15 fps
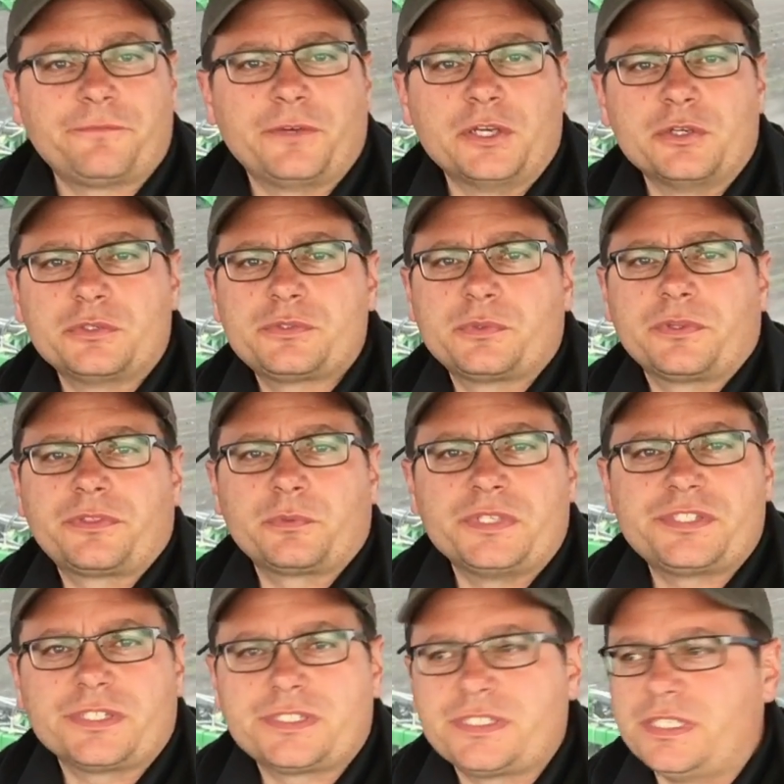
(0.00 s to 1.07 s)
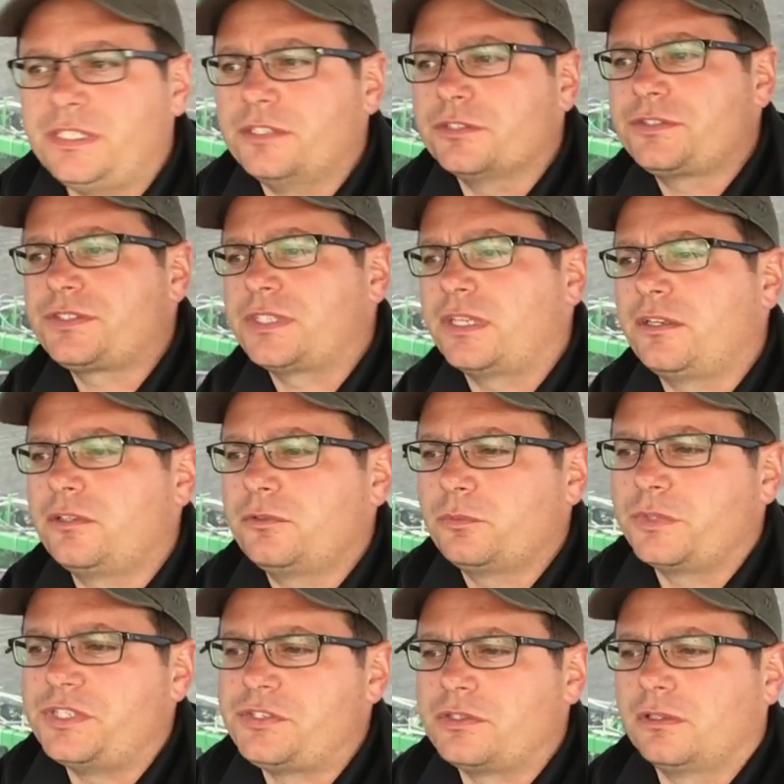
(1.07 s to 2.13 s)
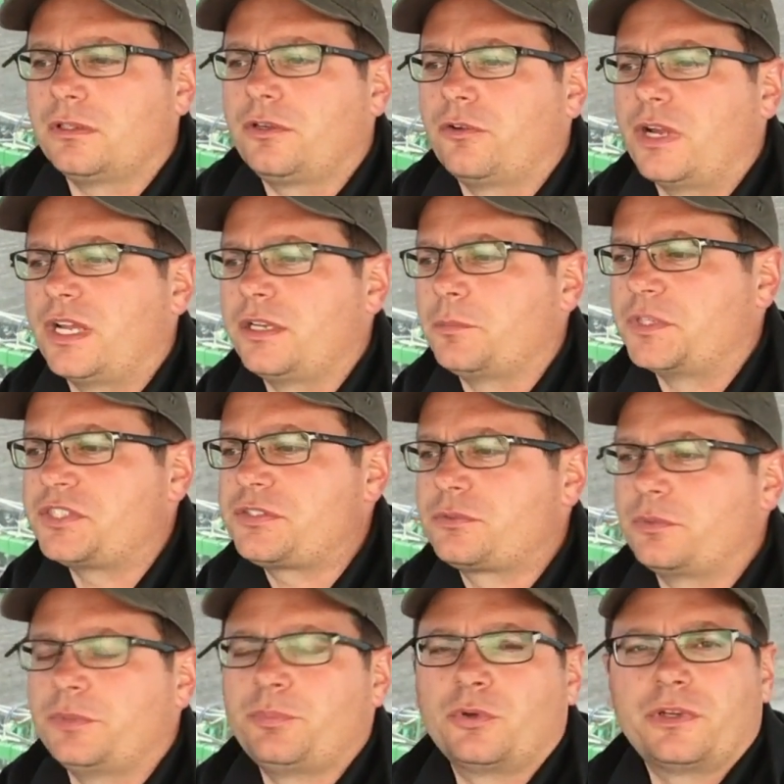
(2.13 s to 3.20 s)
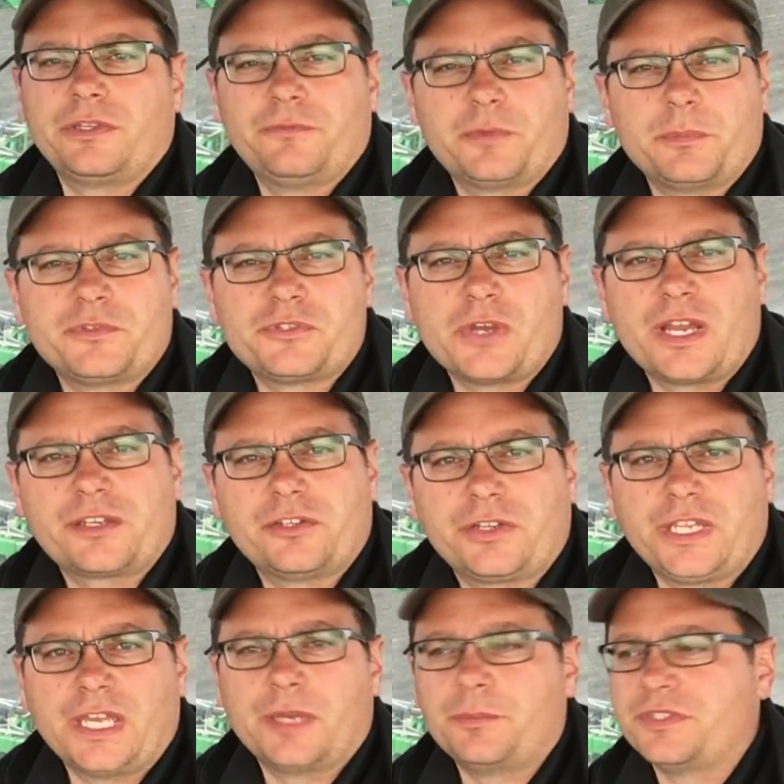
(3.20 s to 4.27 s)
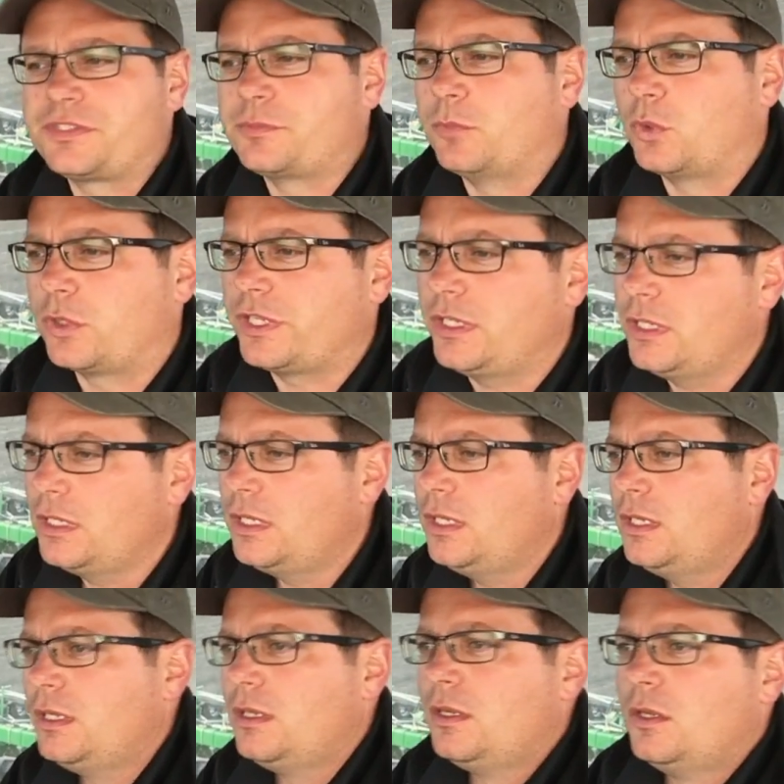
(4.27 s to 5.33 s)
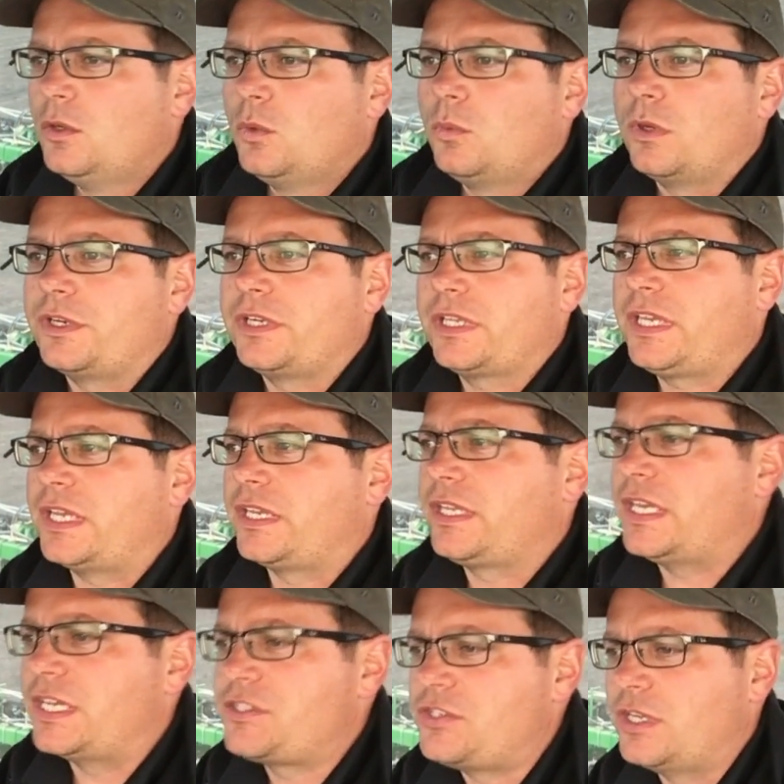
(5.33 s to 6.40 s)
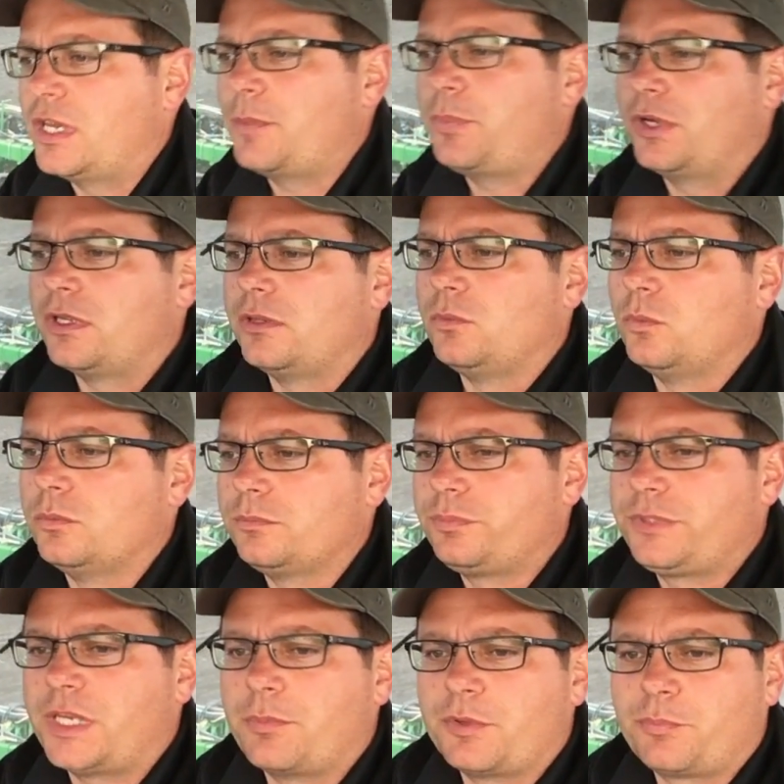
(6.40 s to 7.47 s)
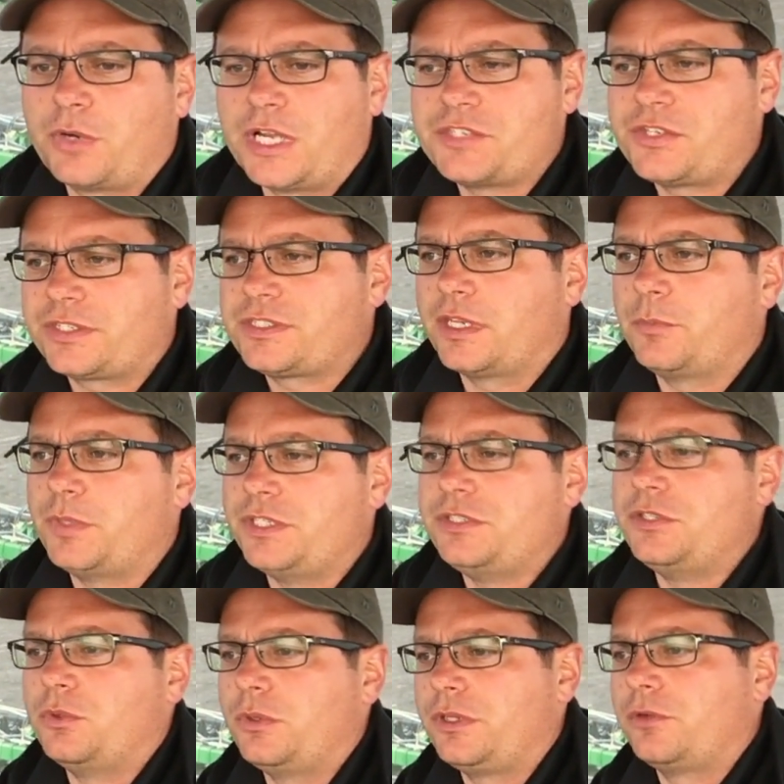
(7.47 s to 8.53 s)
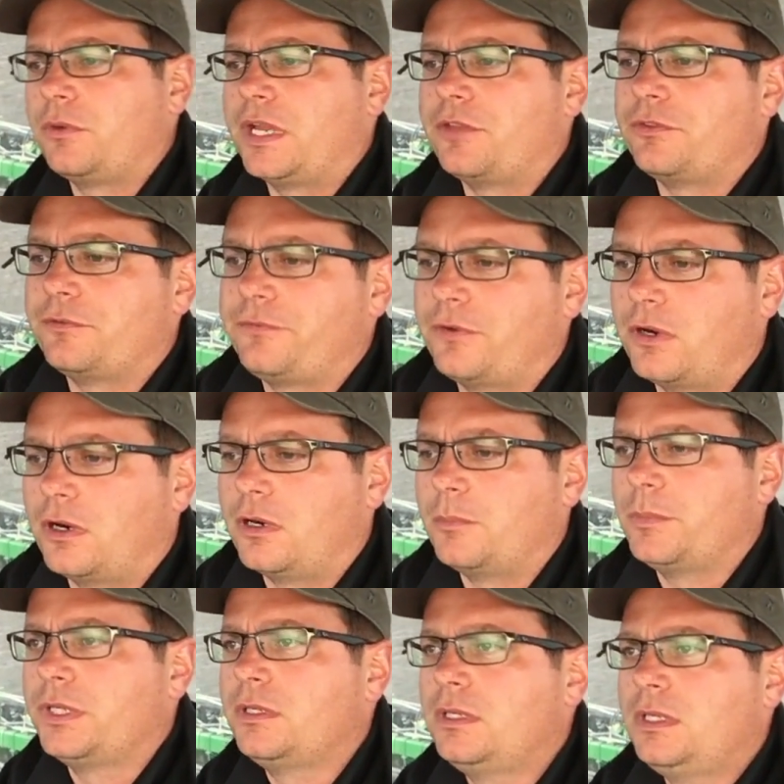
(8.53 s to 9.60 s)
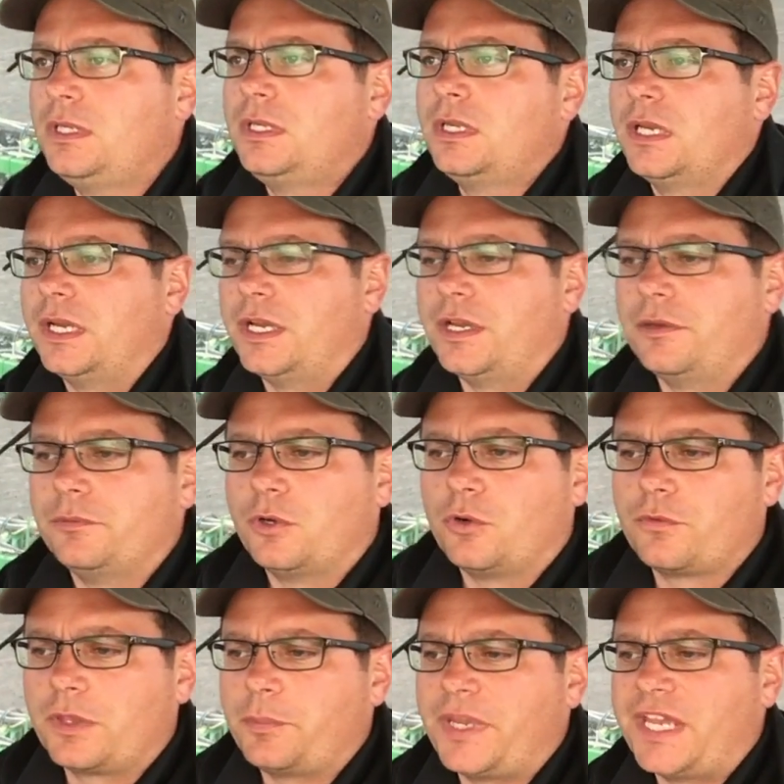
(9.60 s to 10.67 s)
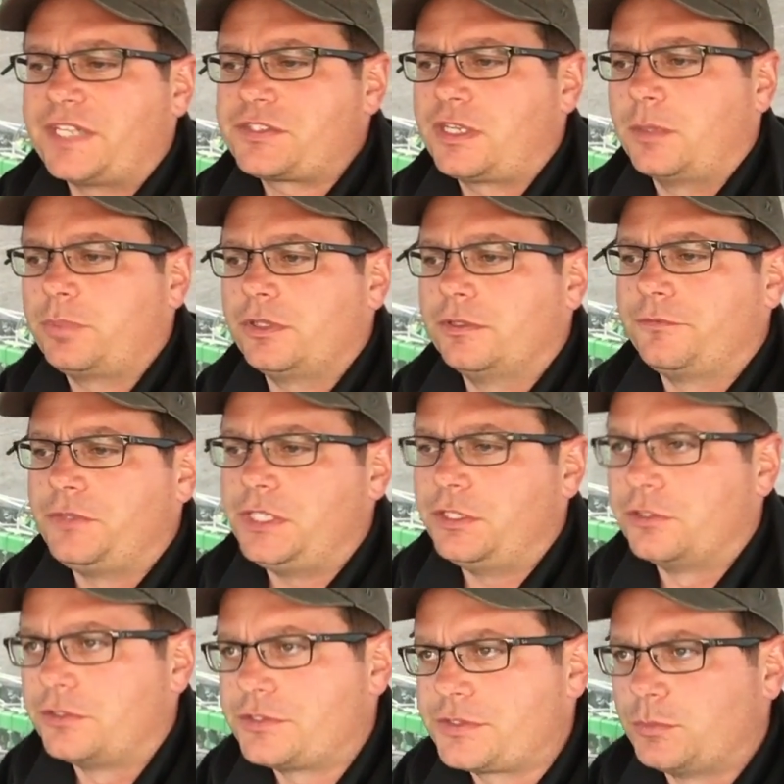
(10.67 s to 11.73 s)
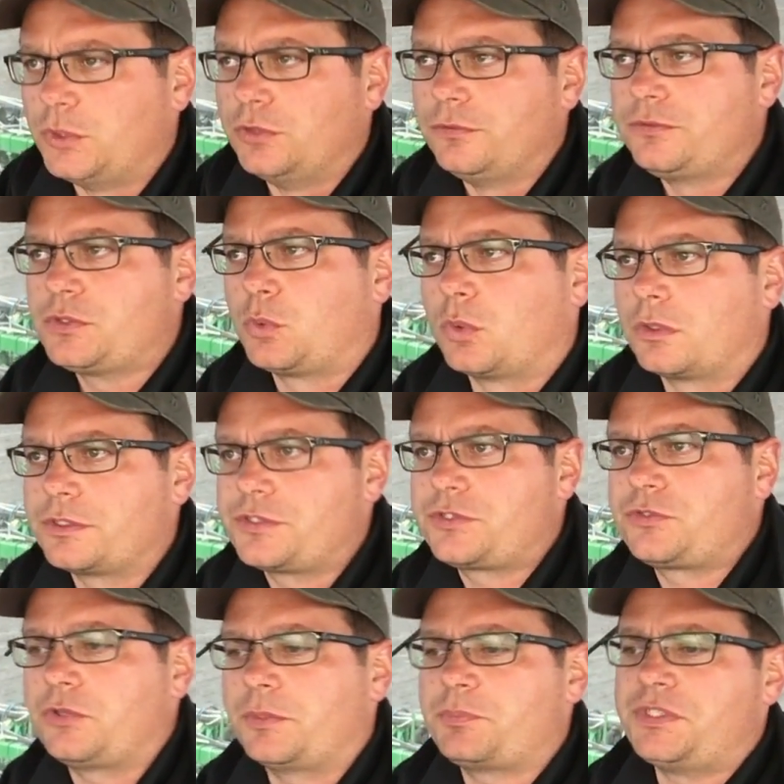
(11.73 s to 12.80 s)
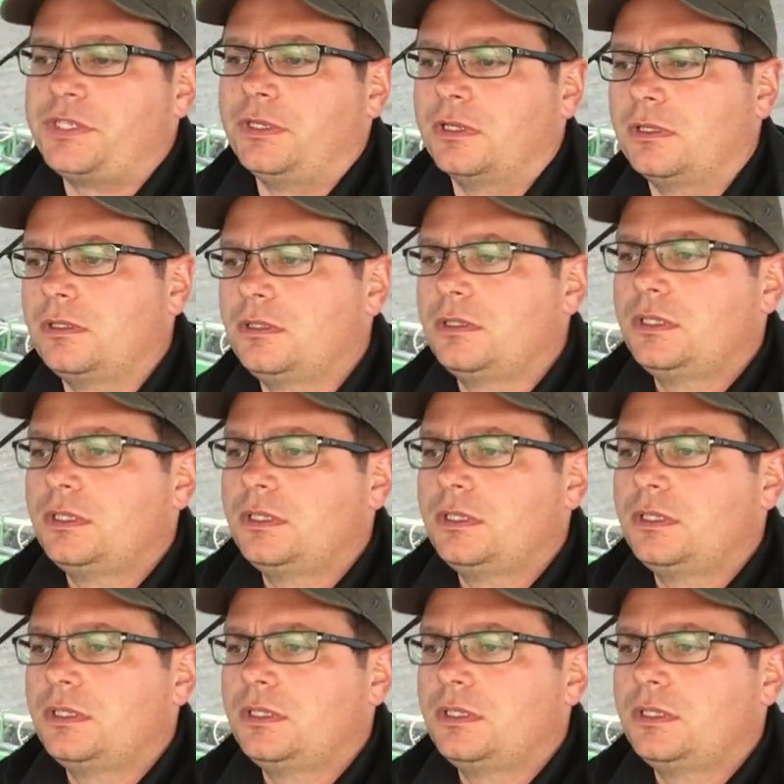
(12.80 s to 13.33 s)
Foes with 360 Yield Center, regional agronomist reporting from the tractor cab this morning. Wanted to kind of catch you up on a couple projects I've been doing around the farm. Over the past couple of years, moved towards strip till.